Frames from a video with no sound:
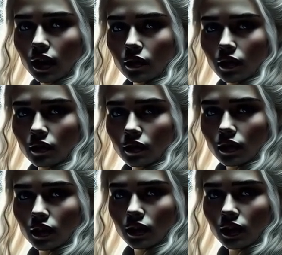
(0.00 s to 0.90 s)
"Does it
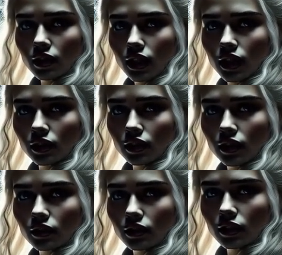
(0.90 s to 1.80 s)
please you to keep me
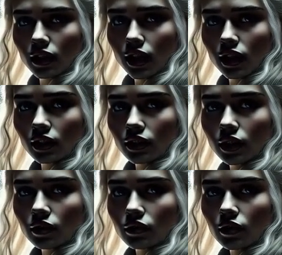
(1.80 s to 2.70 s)
rotting in the dark?